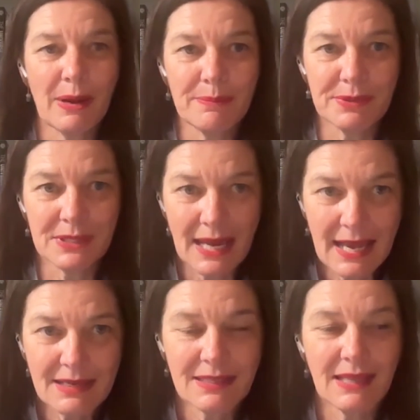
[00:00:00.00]
do I
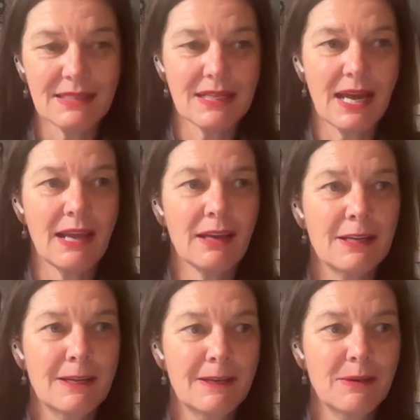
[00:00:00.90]
protect that data
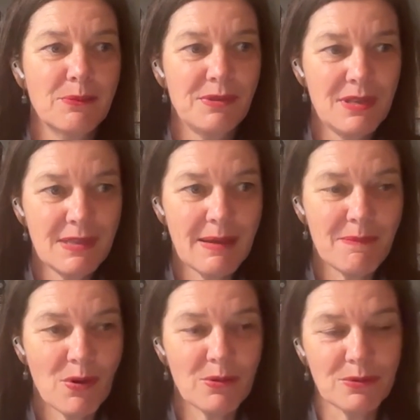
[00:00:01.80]
within that
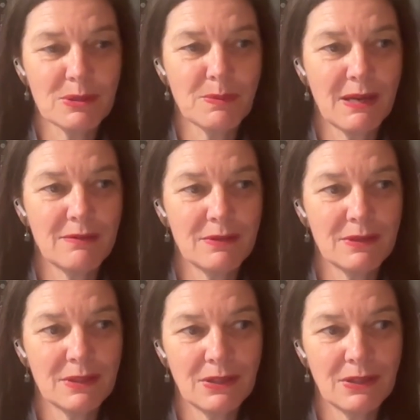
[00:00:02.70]
model has been,